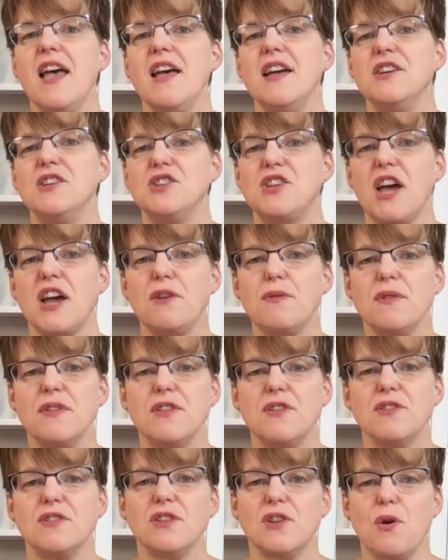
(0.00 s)
Check with
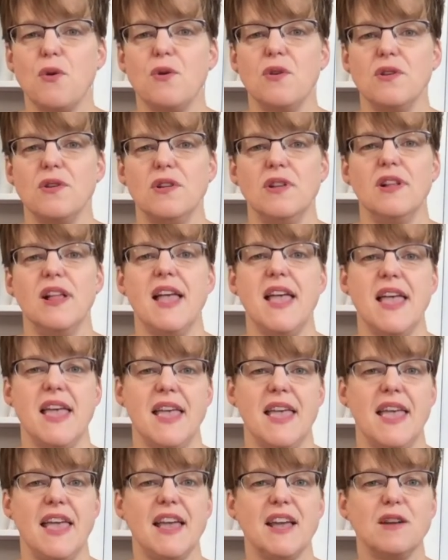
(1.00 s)
your local
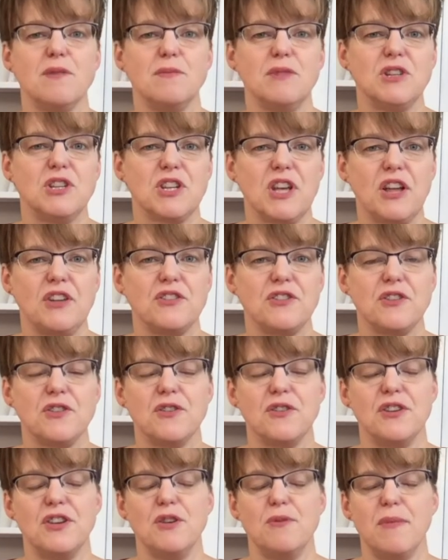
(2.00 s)
animal shelter
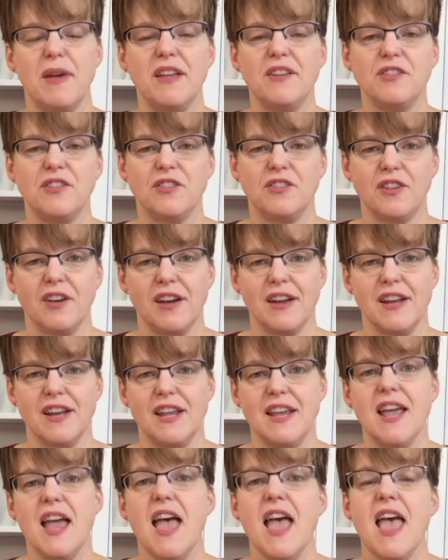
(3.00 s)
or humane
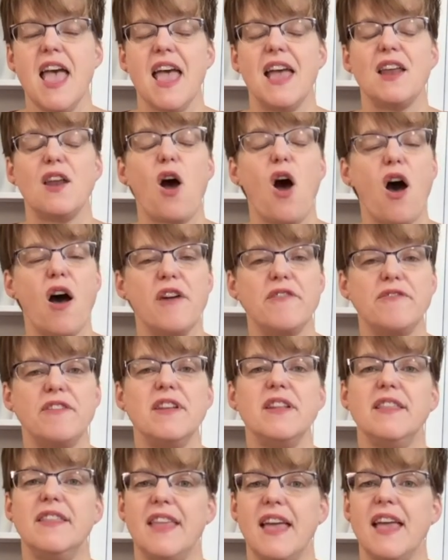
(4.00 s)
society, and
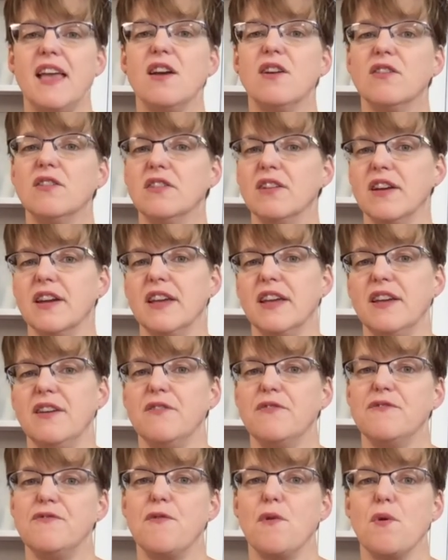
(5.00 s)
often they are looking
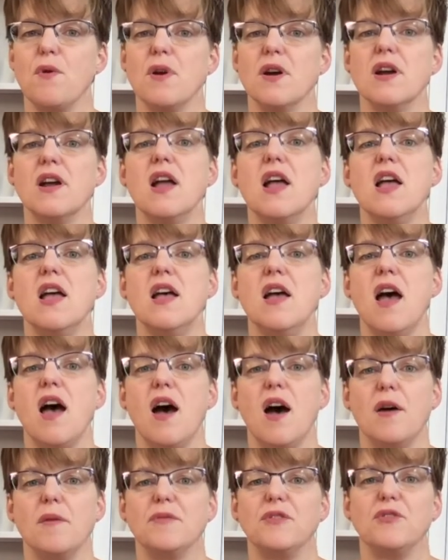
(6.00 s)
for
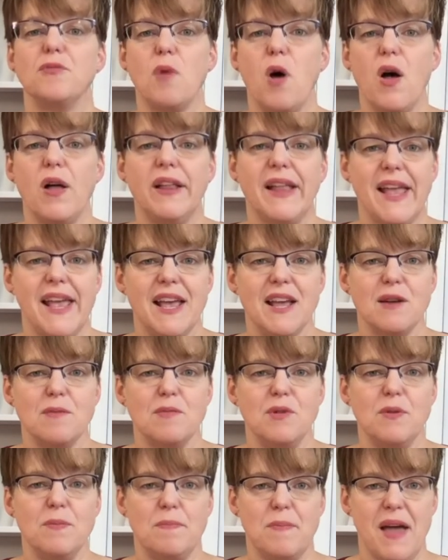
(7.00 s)
small
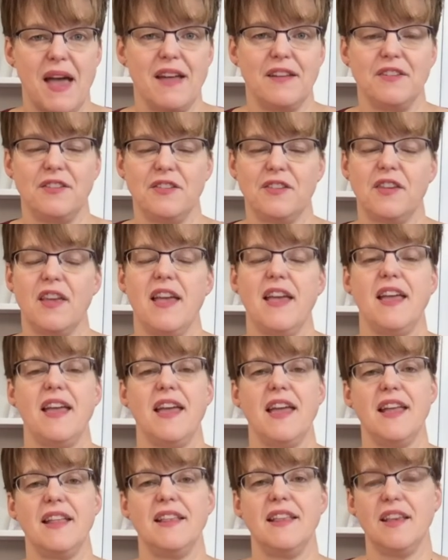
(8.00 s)
animal beds.
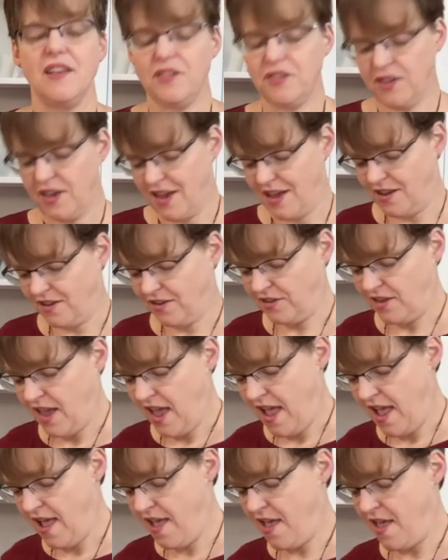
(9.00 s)
In this case,
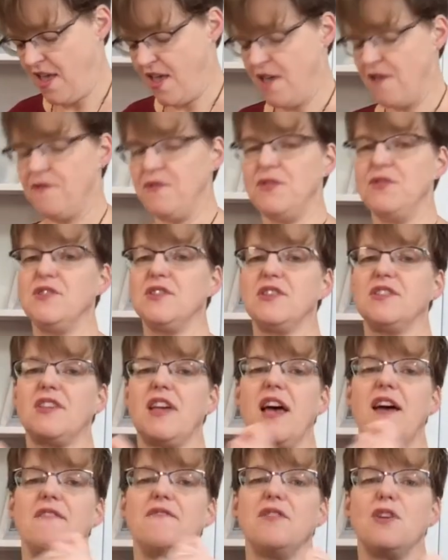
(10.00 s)
if you just
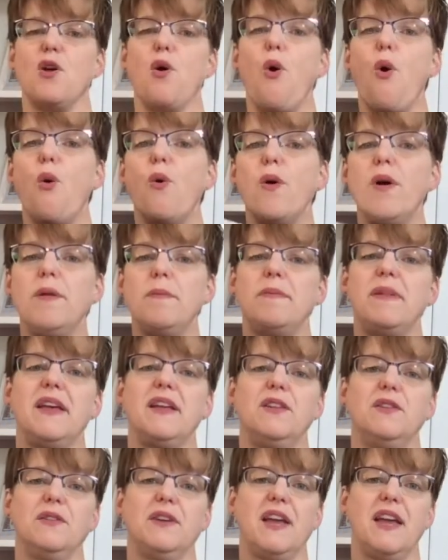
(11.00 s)
have an old
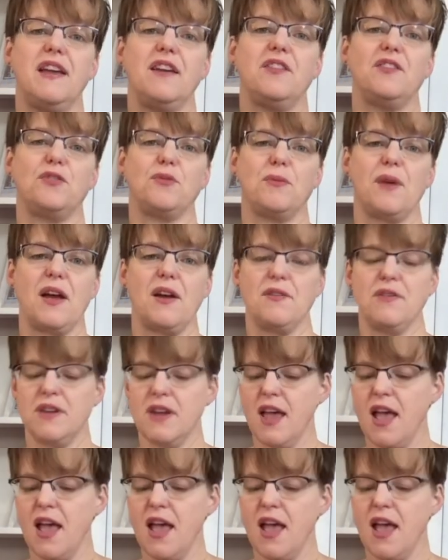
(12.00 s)
pillowcase around,